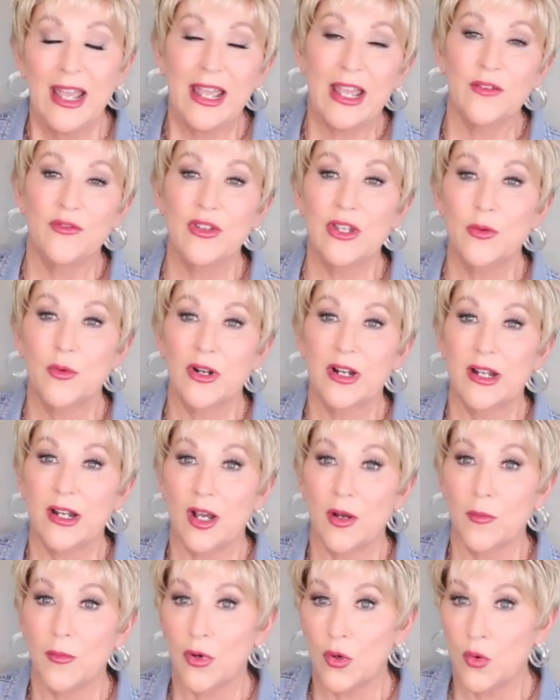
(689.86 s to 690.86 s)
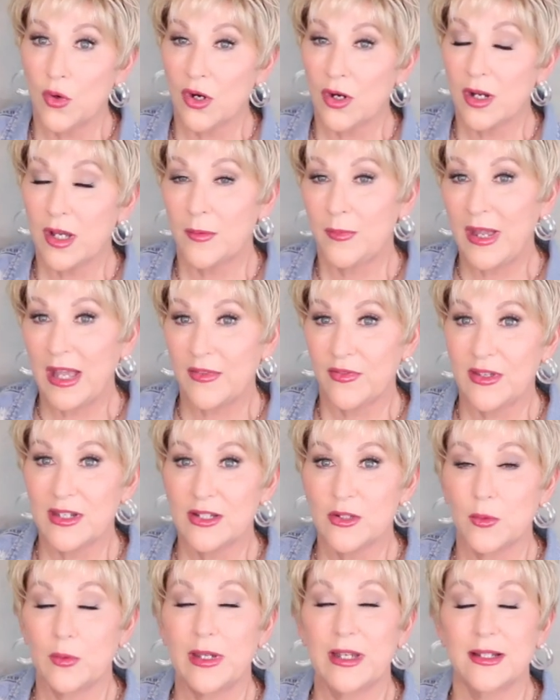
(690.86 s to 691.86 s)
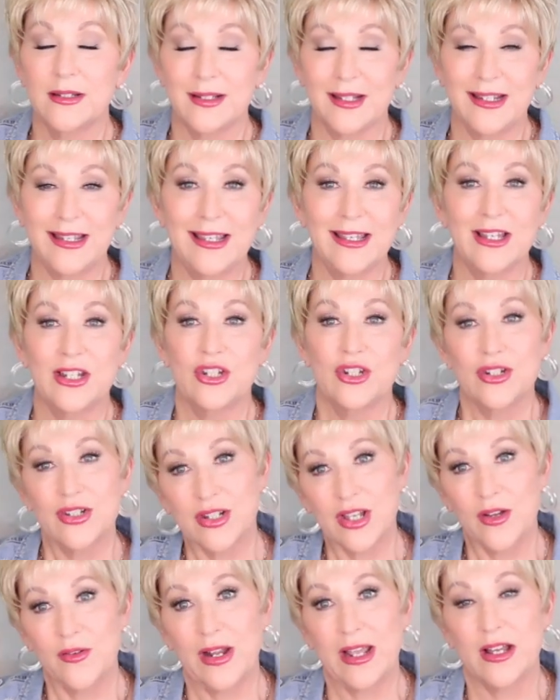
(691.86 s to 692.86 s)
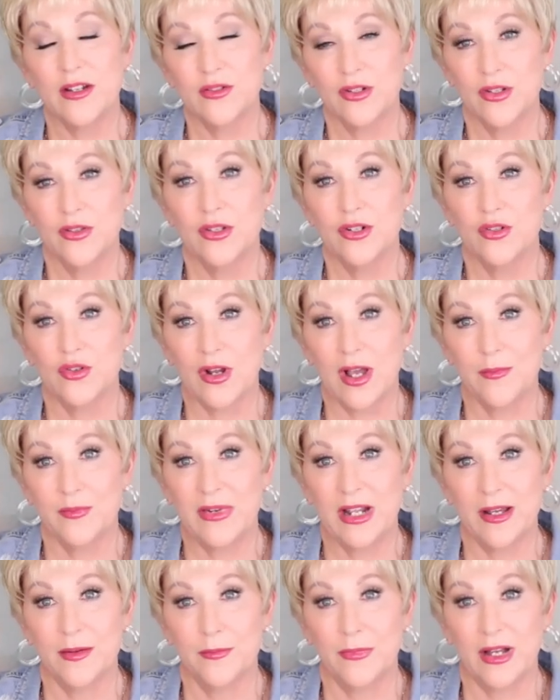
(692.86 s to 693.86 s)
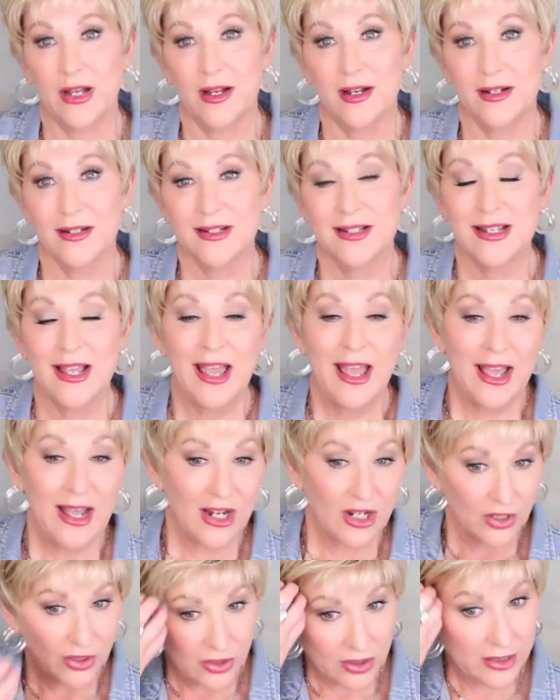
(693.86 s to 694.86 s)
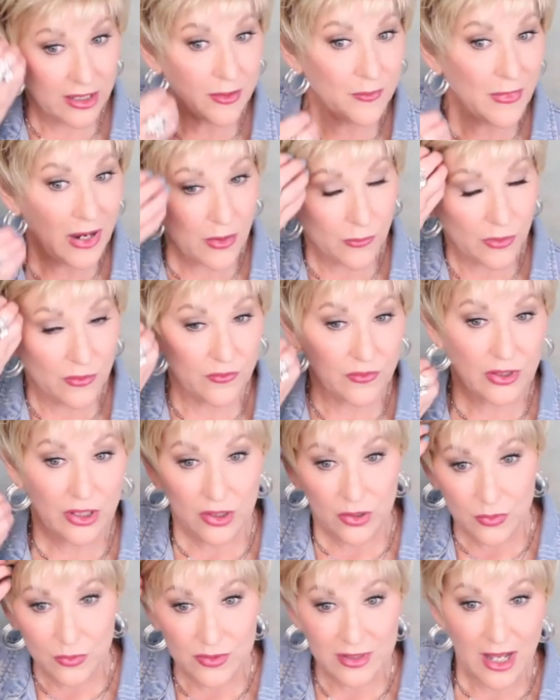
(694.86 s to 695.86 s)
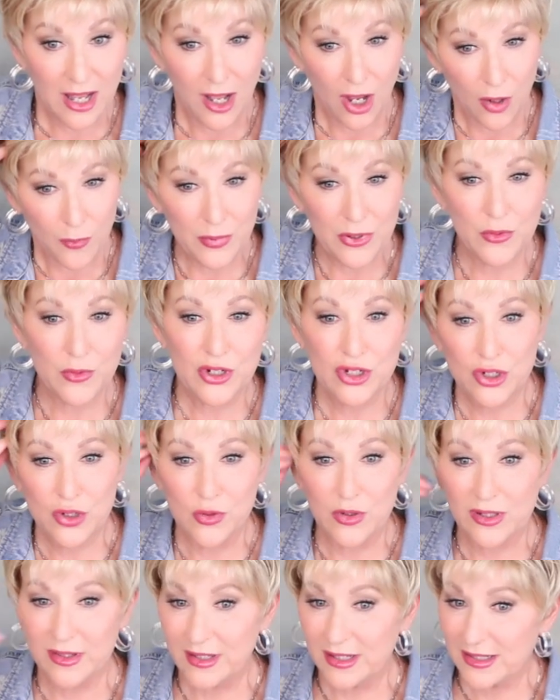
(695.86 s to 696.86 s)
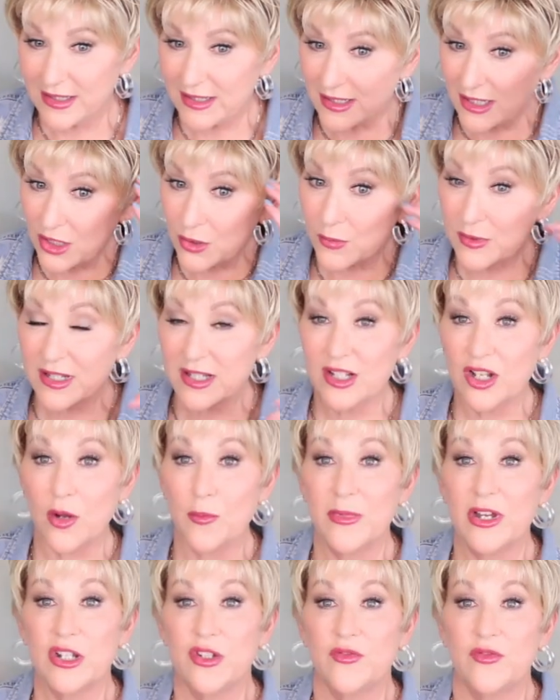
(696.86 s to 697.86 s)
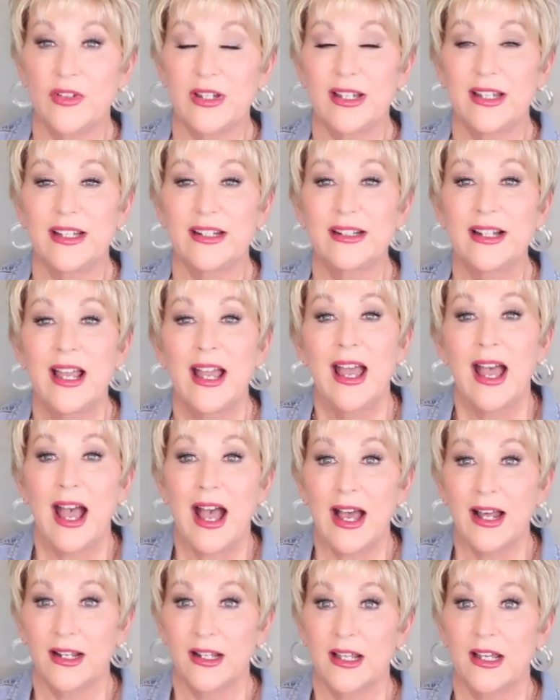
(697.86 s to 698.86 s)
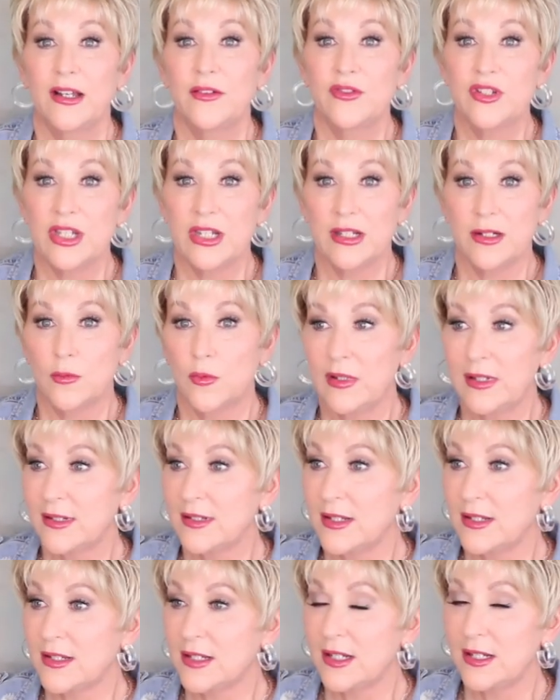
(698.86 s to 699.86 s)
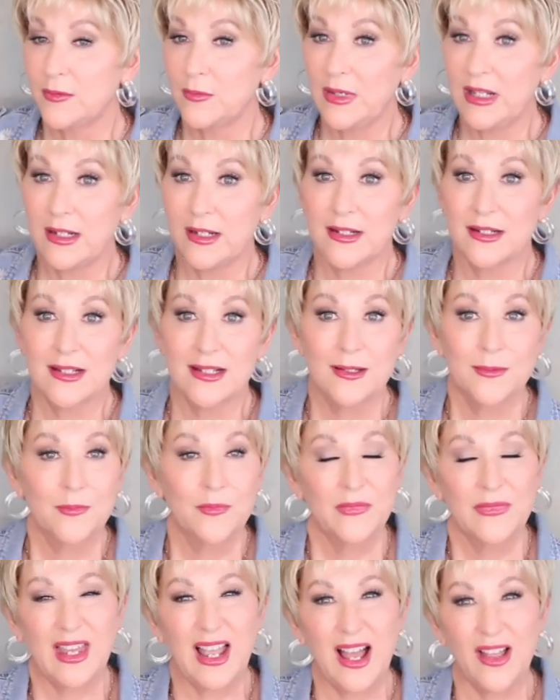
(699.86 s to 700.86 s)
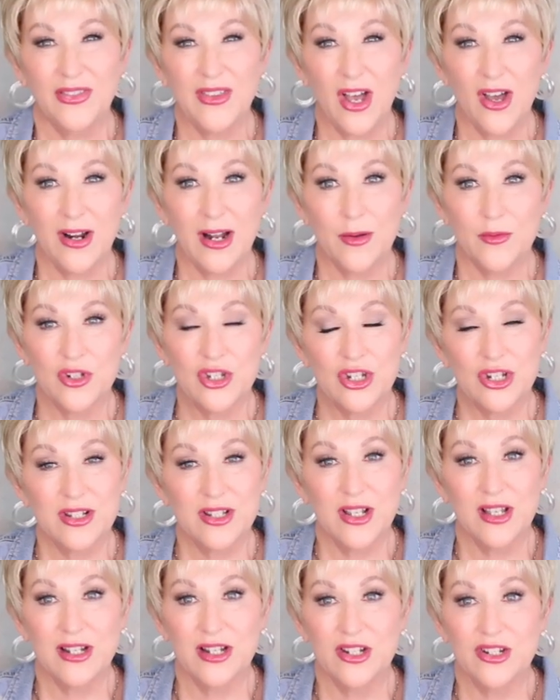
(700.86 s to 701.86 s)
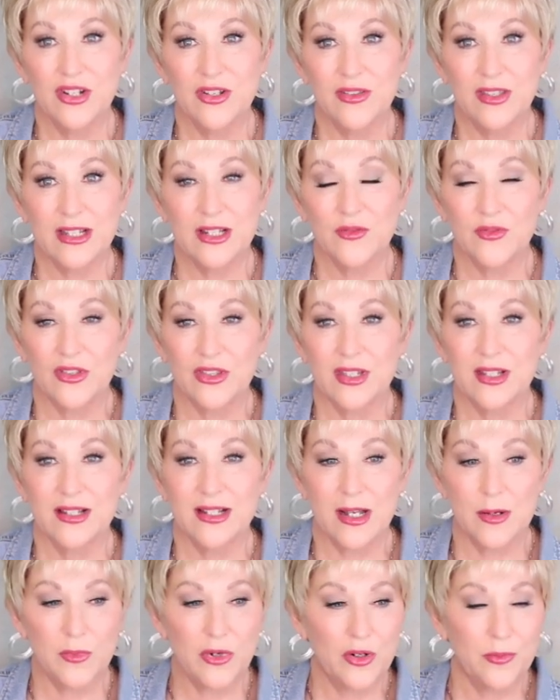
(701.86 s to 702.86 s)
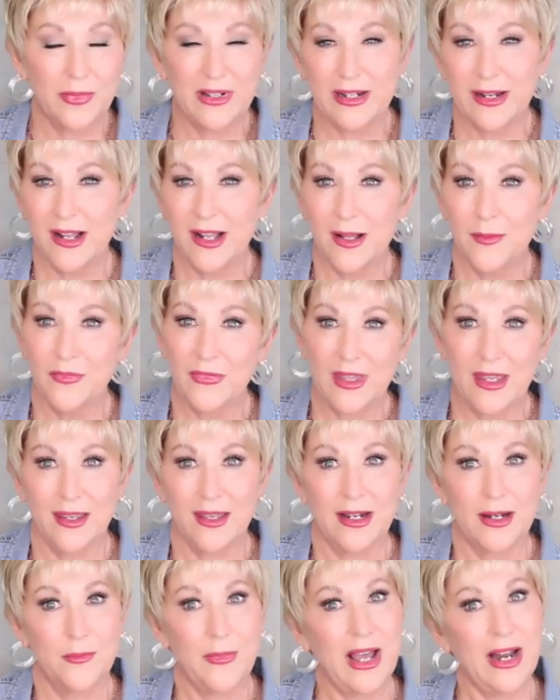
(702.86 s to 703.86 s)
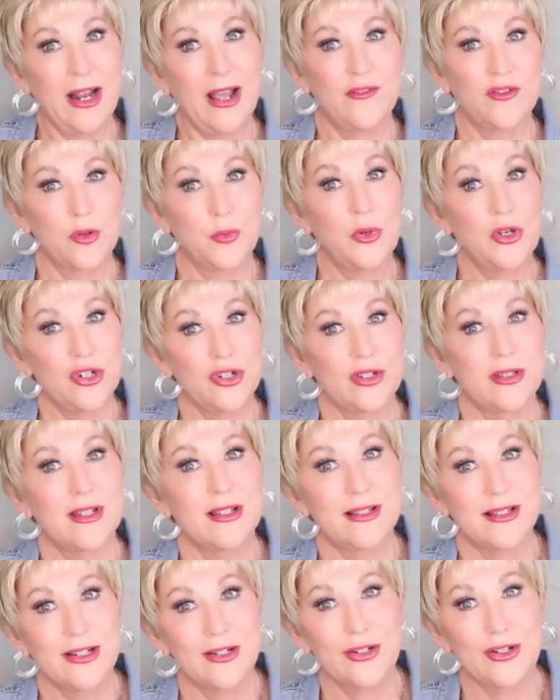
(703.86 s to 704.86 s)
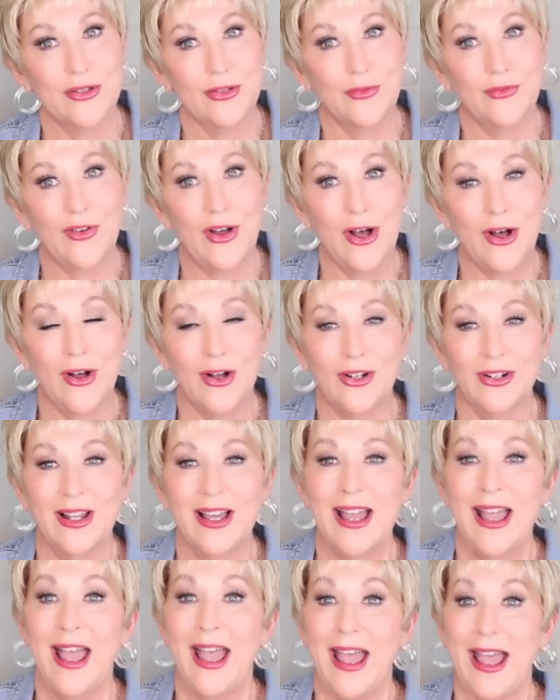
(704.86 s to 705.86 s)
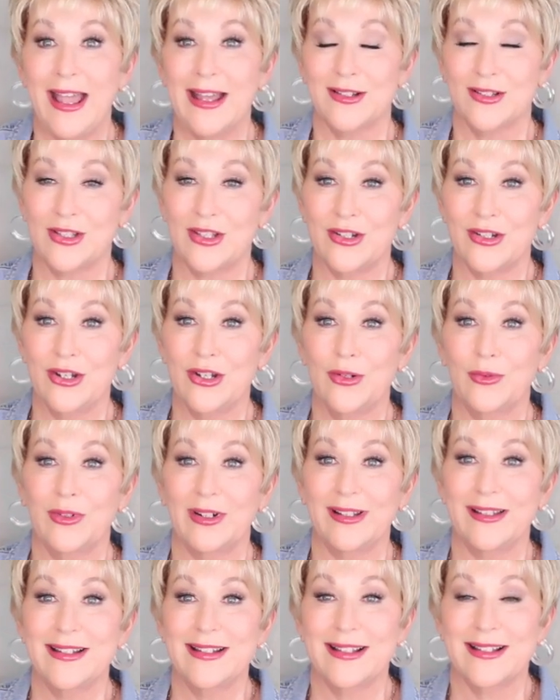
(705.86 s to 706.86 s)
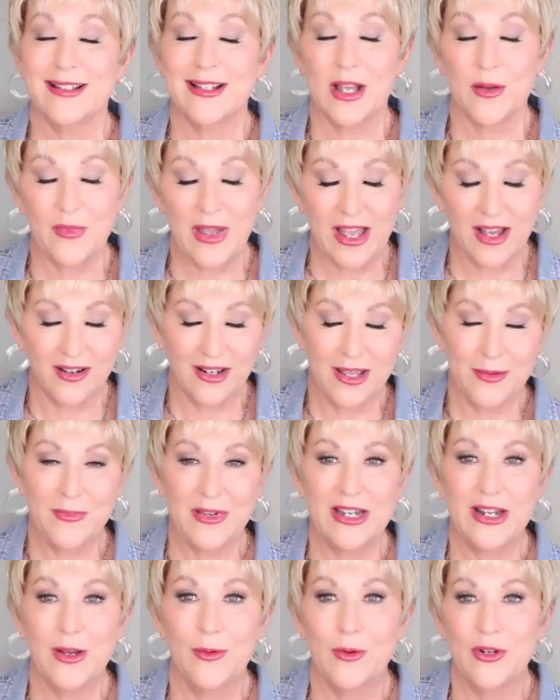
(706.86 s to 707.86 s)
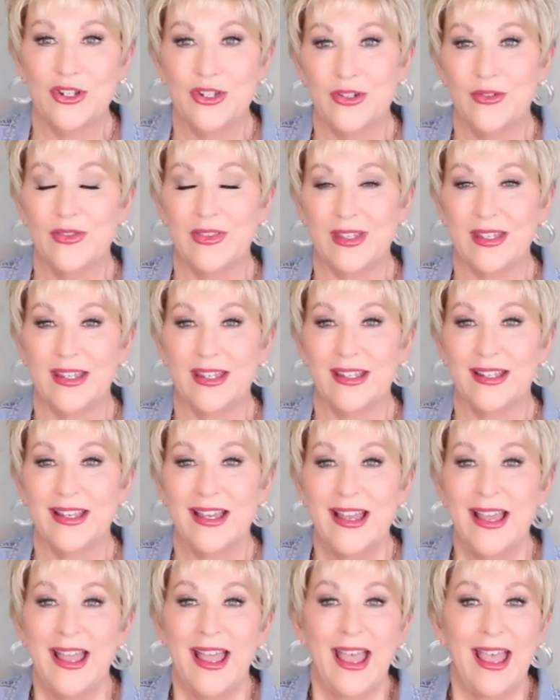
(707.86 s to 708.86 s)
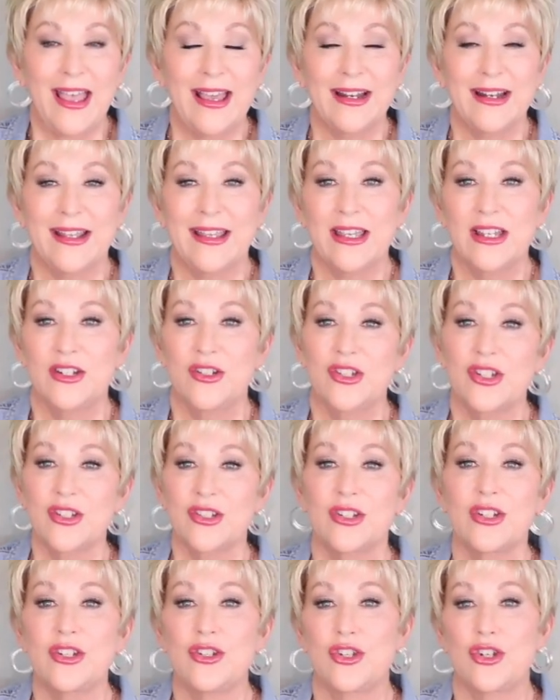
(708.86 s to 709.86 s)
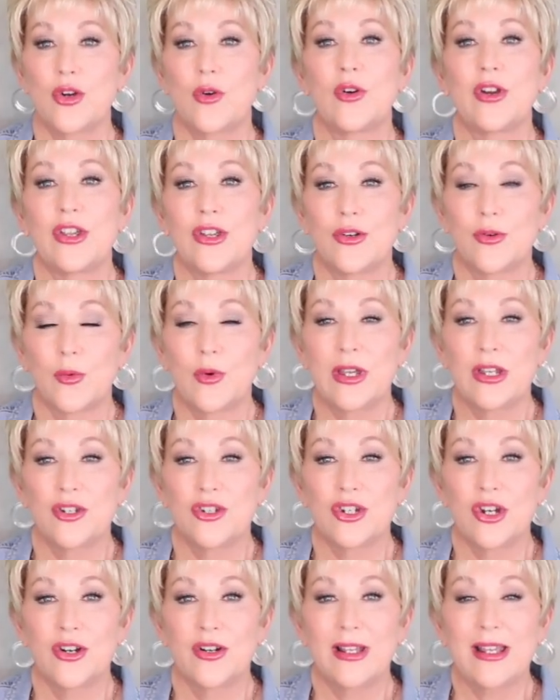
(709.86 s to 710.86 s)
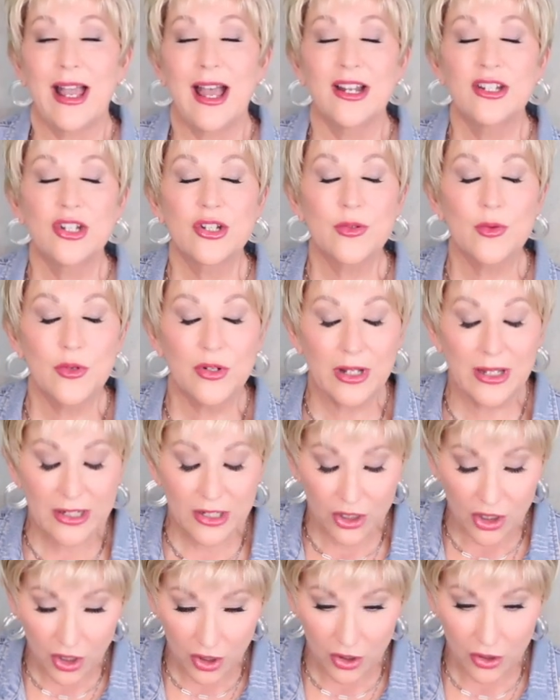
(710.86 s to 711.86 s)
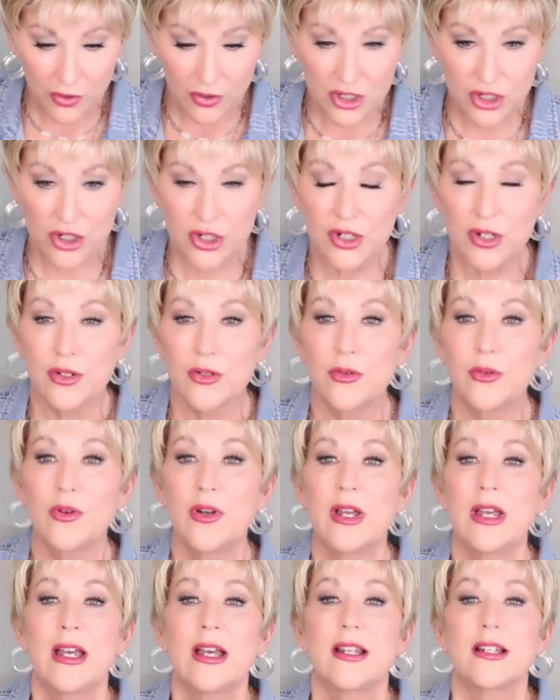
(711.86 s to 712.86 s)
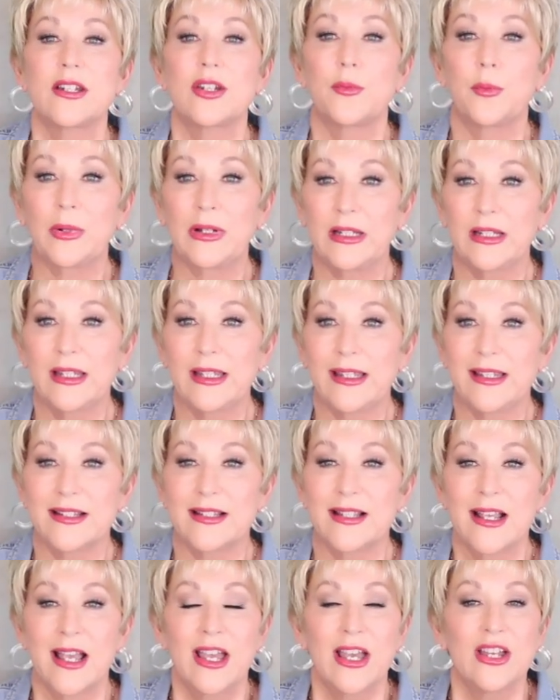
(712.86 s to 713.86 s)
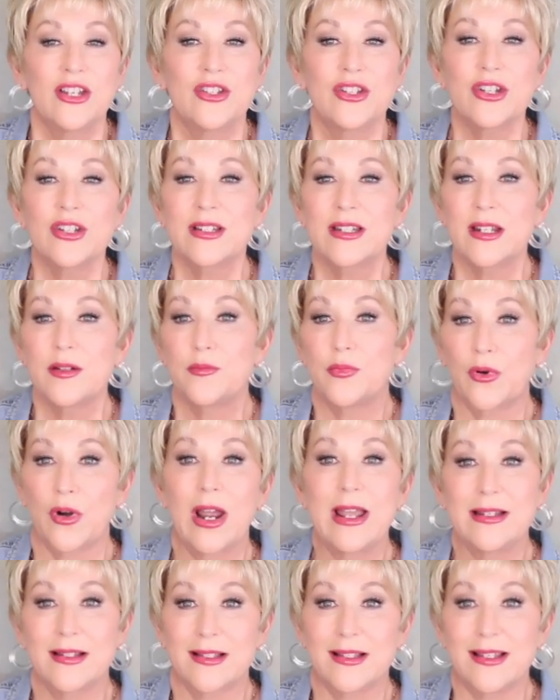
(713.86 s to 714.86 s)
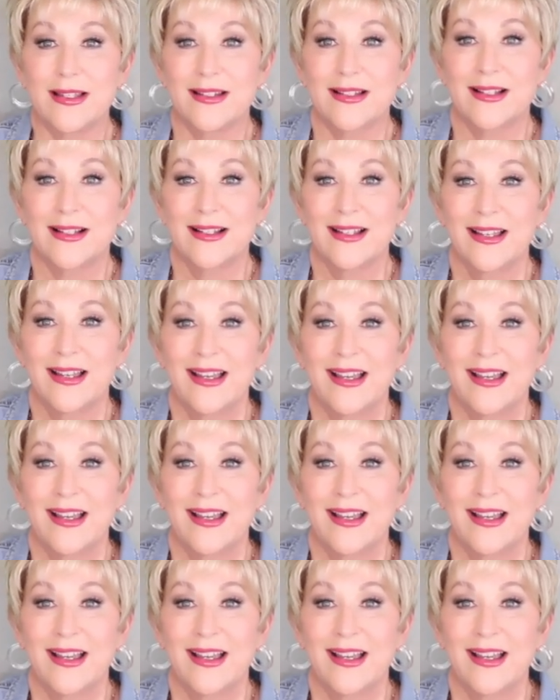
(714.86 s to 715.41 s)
If you want to know more about these wigs, again, just go down to the drop down box, look at my reviews. I hope you enjoyed this. This was so much fun. I love 10 wigs in 10 minutes. I thought I was just going to do this for the summer, but now I'm thinking I might have to push this into the fall as the new releases come out. Let me know what you think. And again, just enjoy your wig journey. I just want to encourage you to please just embrace it.